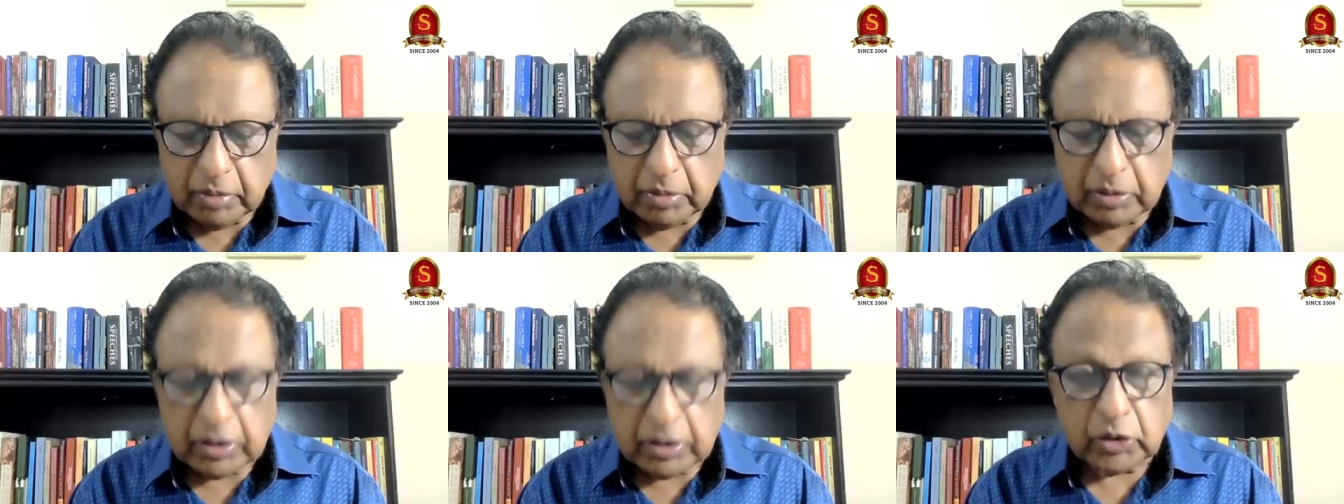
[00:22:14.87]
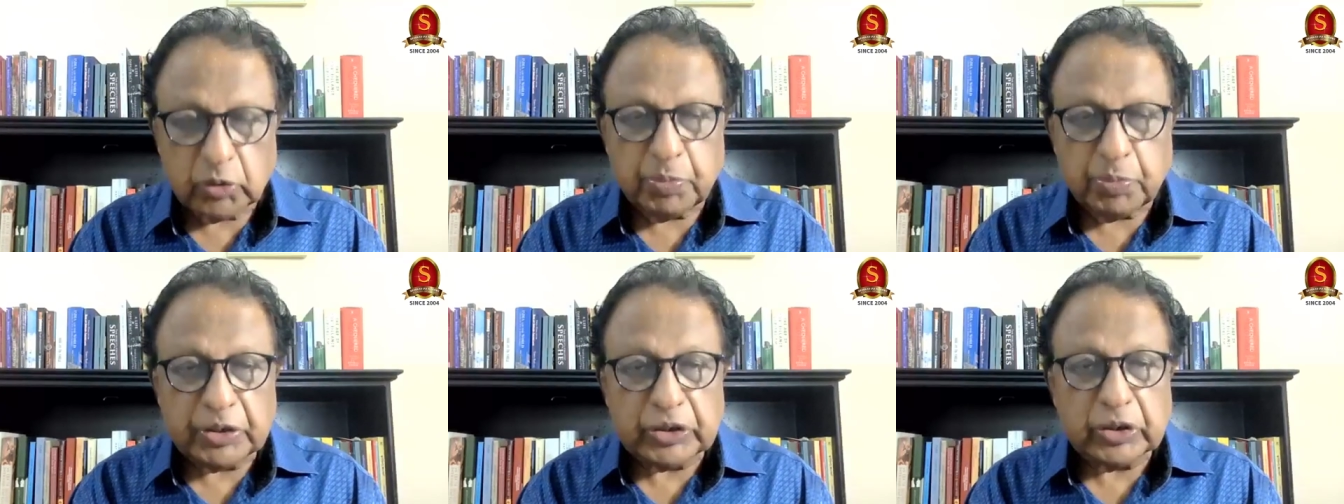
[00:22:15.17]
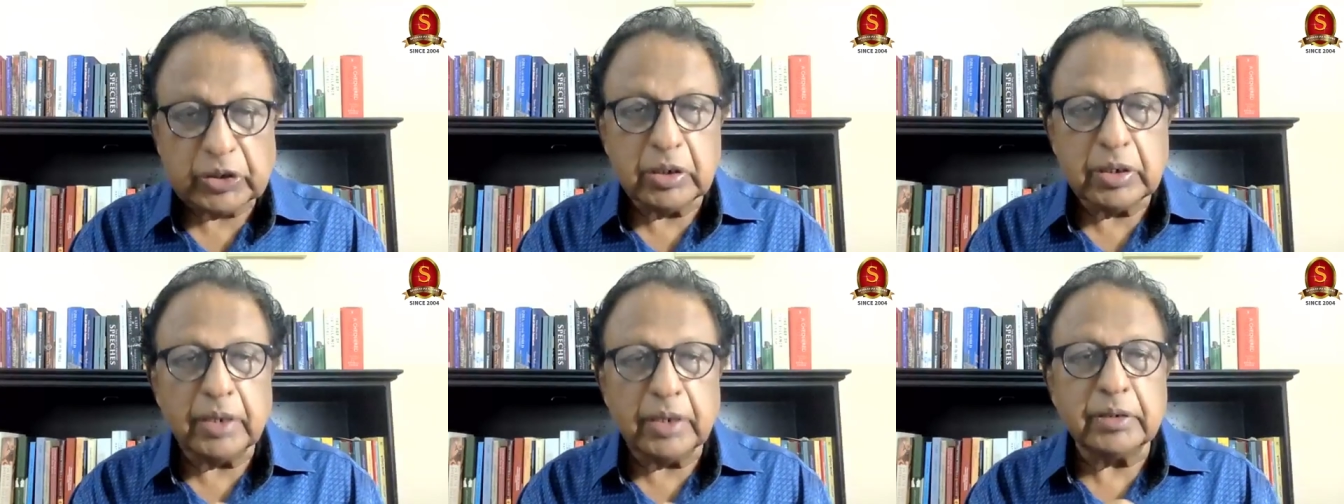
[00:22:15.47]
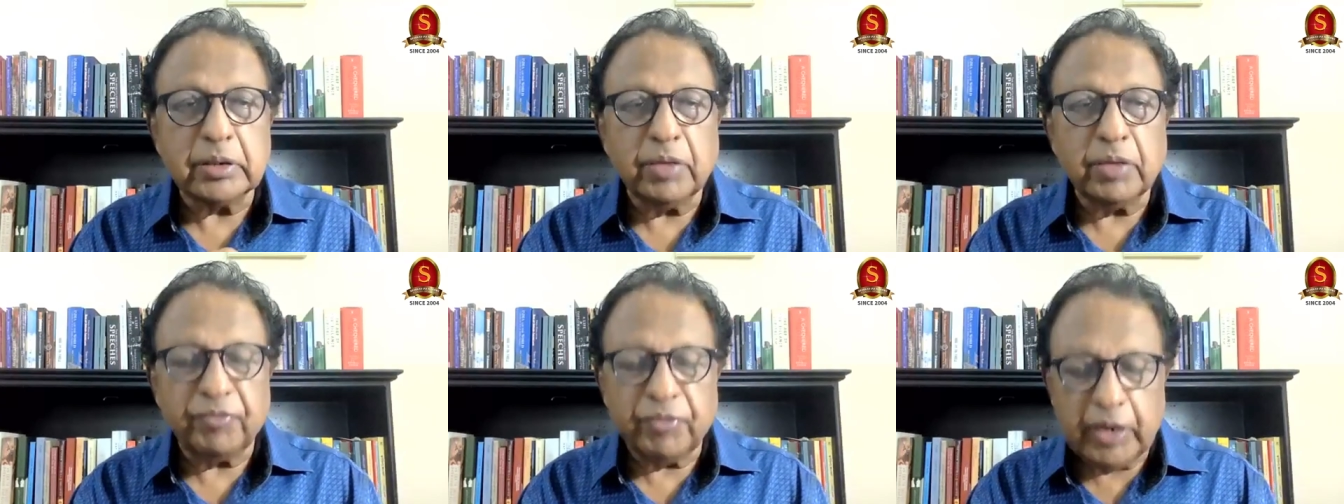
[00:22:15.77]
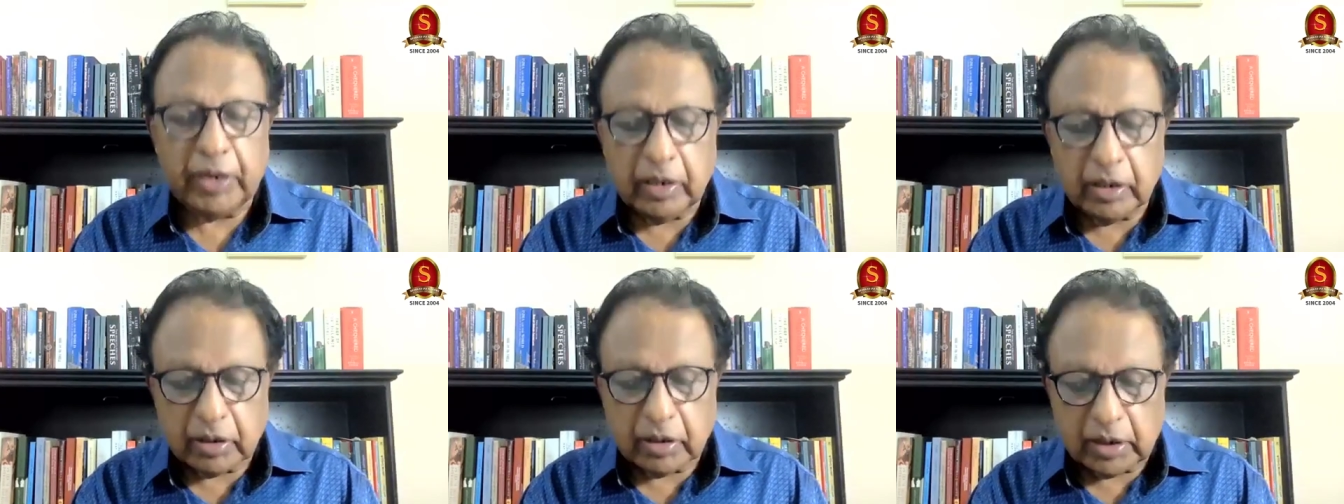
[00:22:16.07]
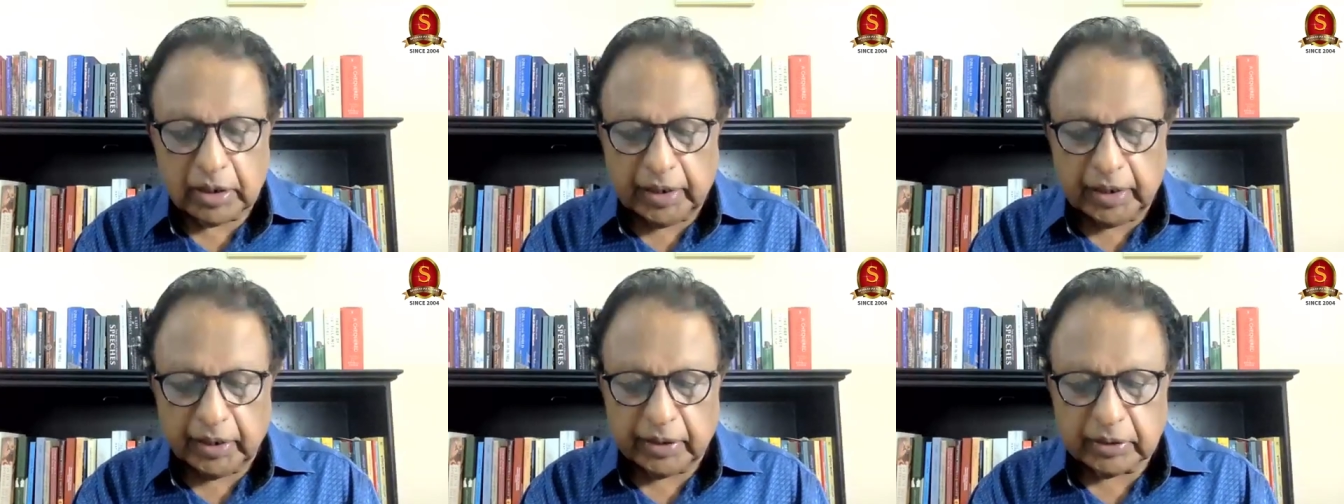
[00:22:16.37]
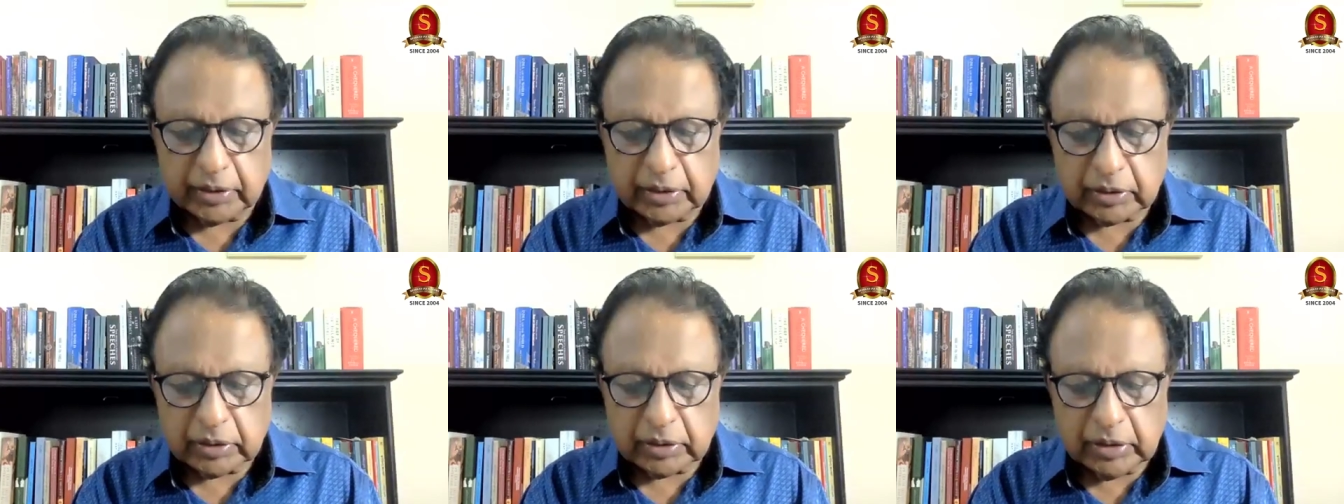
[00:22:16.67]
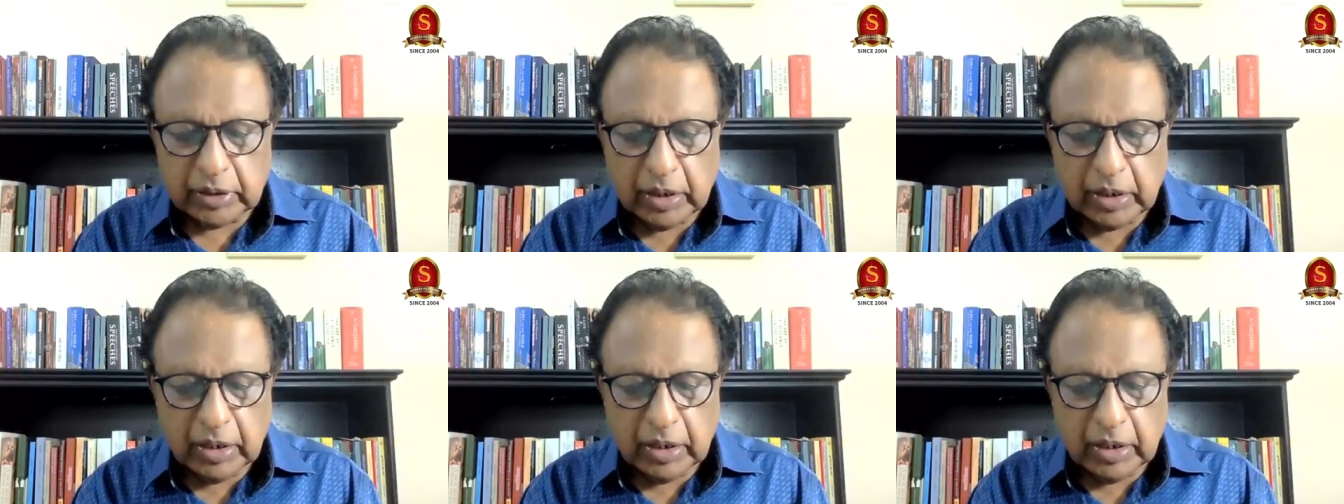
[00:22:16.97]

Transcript: suspicion is, the fear is